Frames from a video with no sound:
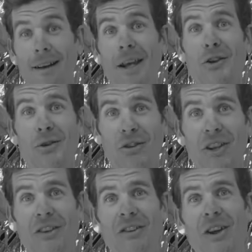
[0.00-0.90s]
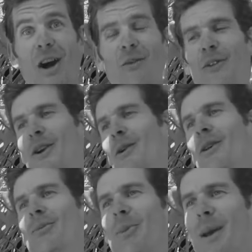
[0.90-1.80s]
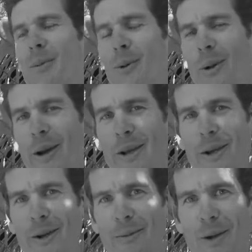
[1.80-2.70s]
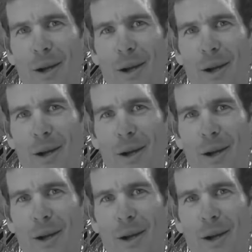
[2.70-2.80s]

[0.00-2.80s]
Interesting stuff. And you got these people like, you know,